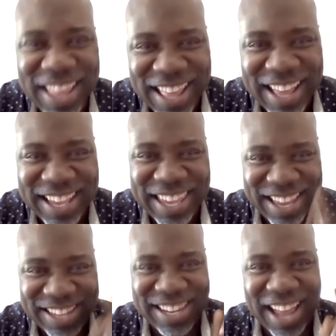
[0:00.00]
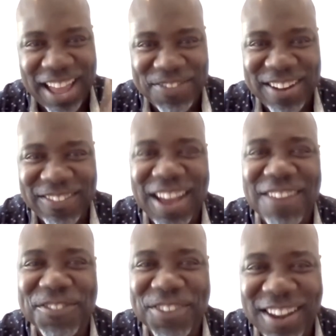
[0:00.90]
Because I've been
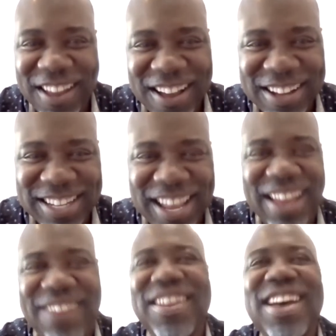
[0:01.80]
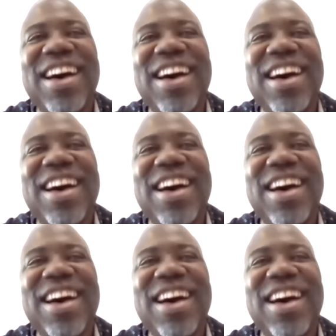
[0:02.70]
around for a long time.